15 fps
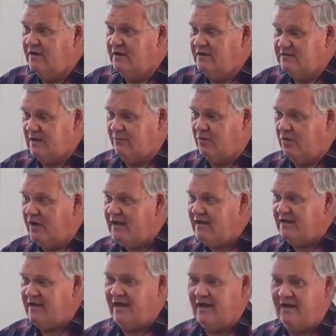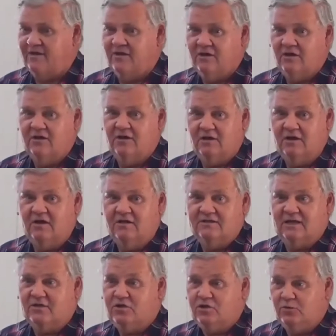So I'm writing it down so
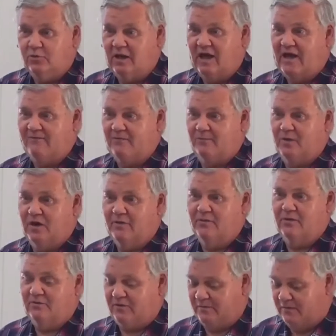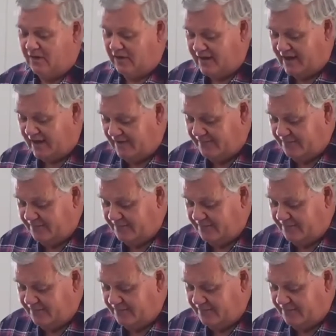you will have a permanent reminder.